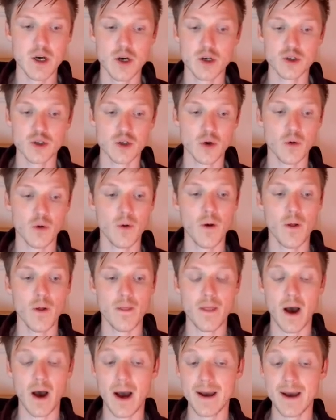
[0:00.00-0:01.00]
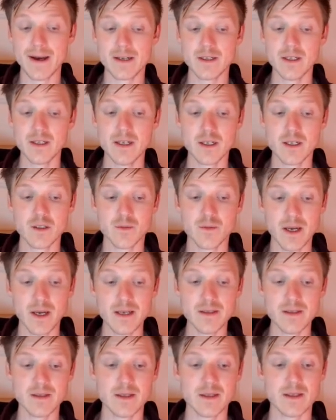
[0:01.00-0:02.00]
So IIT
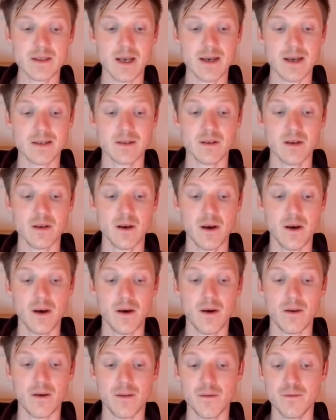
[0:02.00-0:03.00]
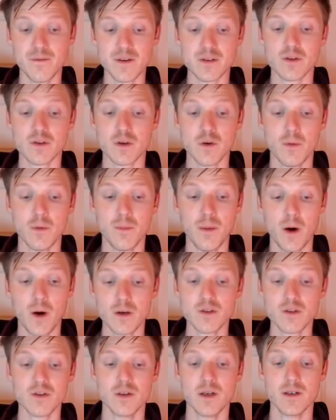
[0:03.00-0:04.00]
explains this as the physical
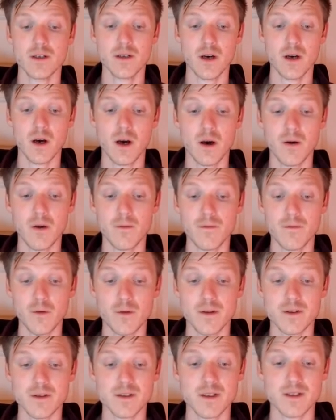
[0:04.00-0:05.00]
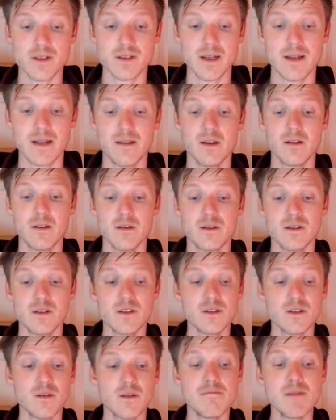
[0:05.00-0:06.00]
postulate for this is that the
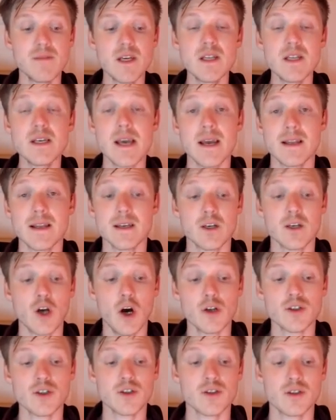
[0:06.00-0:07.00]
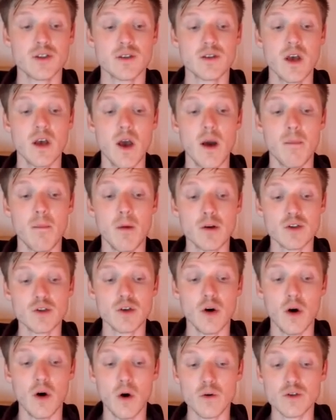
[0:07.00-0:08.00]
system mediating consciousness
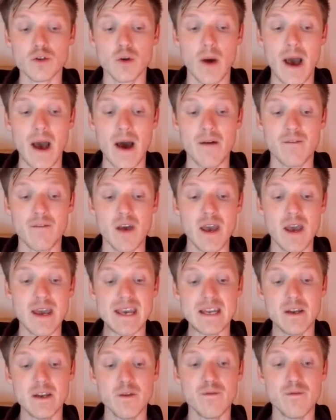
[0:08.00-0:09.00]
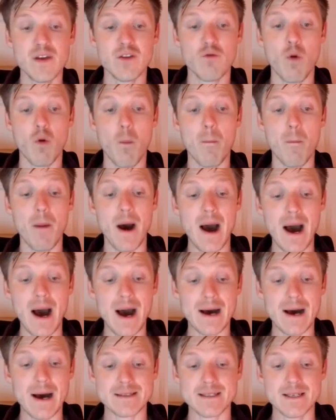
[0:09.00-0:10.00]
must also have individual
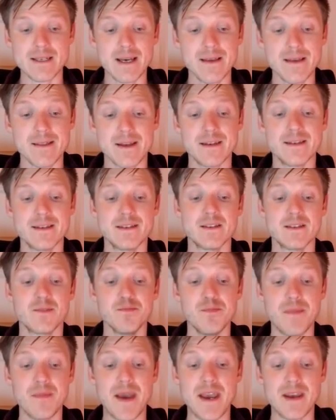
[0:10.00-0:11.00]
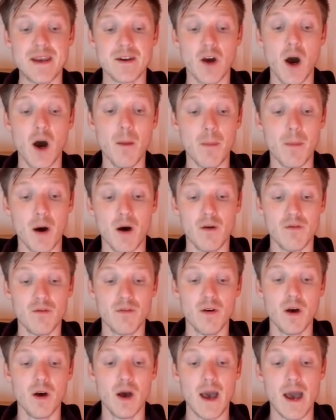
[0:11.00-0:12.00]
parts that it is made up of
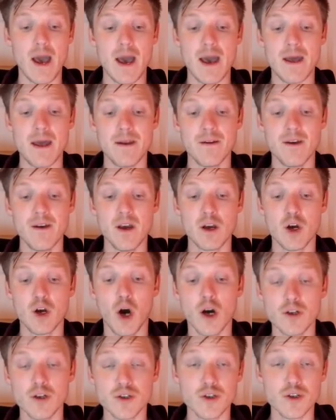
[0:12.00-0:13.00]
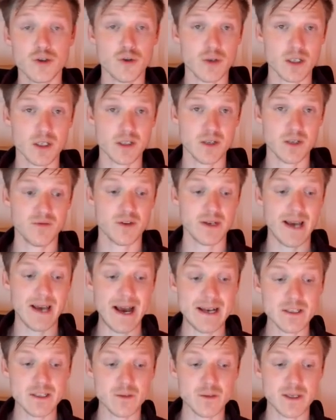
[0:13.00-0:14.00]
and constituting different
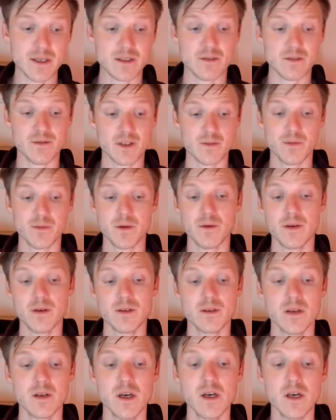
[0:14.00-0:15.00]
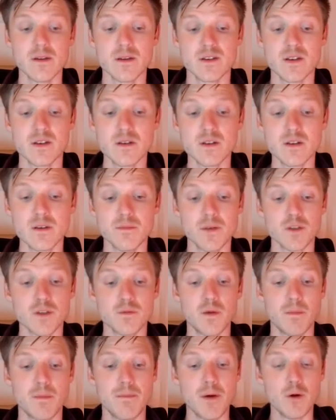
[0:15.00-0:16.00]
aspects of experience. The system must
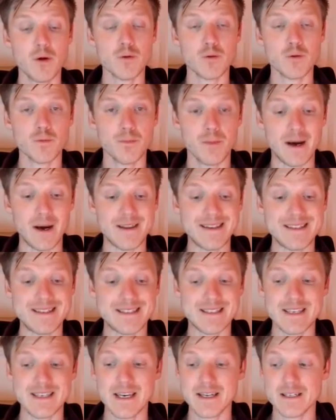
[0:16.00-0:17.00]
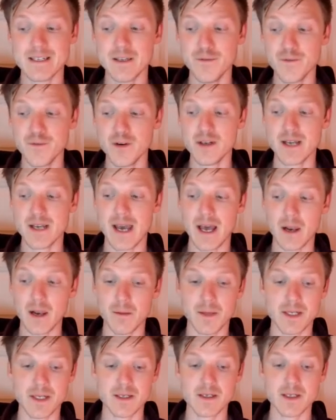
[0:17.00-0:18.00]
be built by these different
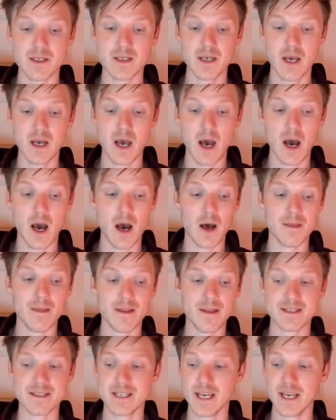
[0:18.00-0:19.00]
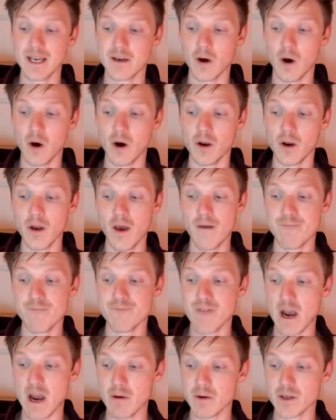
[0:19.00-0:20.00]
elements that take on
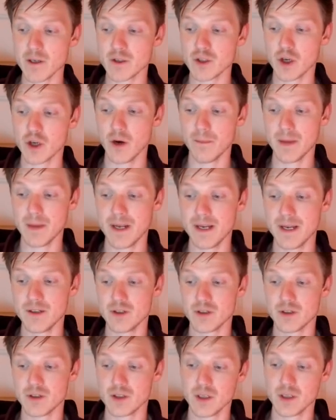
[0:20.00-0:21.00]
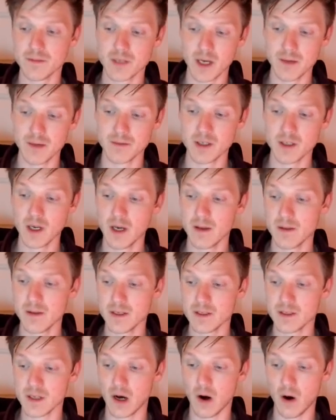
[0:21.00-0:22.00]
various combinations. Sometimes
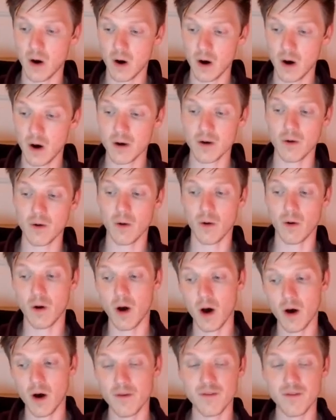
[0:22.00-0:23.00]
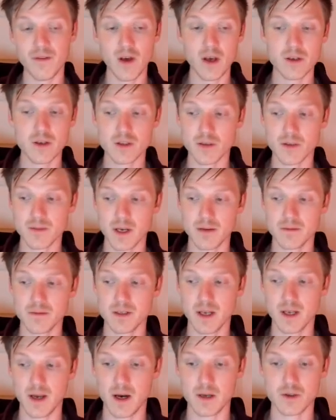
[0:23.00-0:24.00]
these are on or off, sometimes
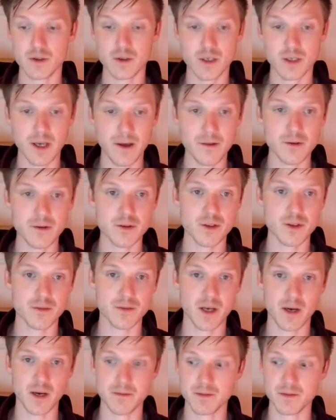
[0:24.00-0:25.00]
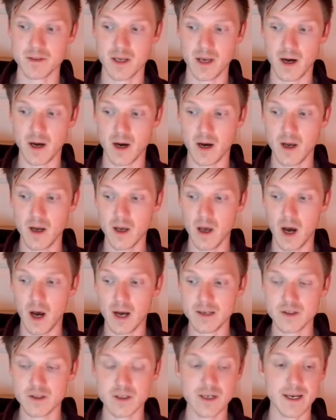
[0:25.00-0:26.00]
they are together, sometimes they are
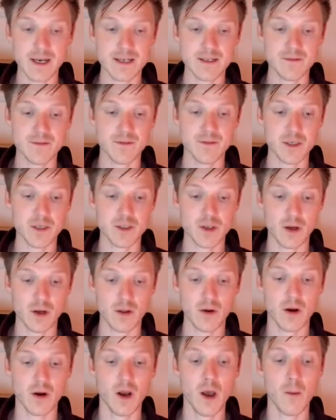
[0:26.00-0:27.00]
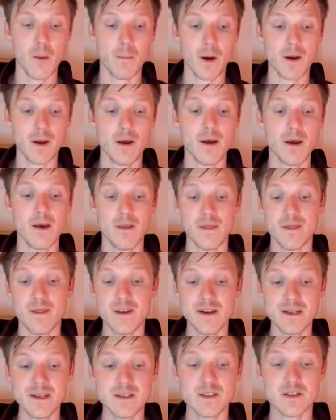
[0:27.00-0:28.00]
isolated from each other, but
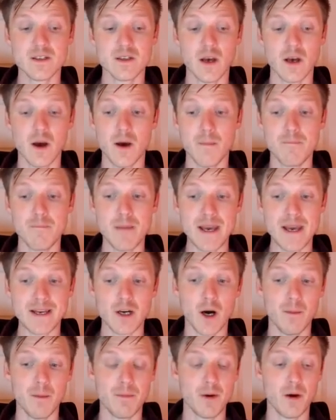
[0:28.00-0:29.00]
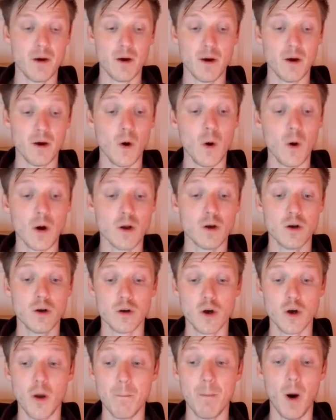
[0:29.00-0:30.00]
these make up or
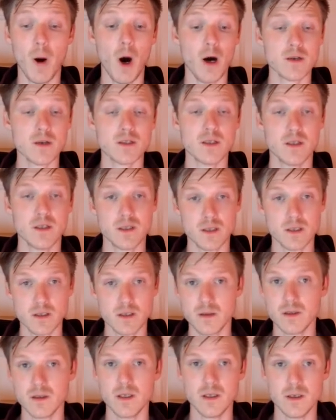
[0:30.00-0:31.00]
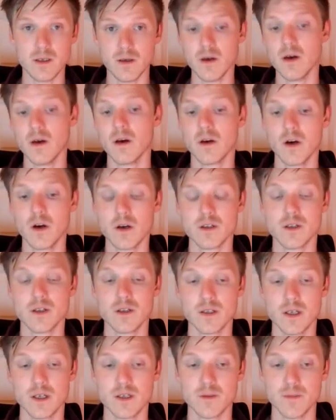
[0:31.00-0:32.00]
composite the
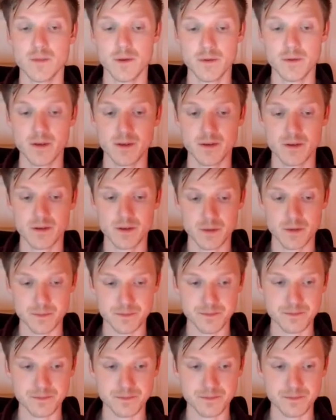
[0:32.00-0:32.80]
conscious experience.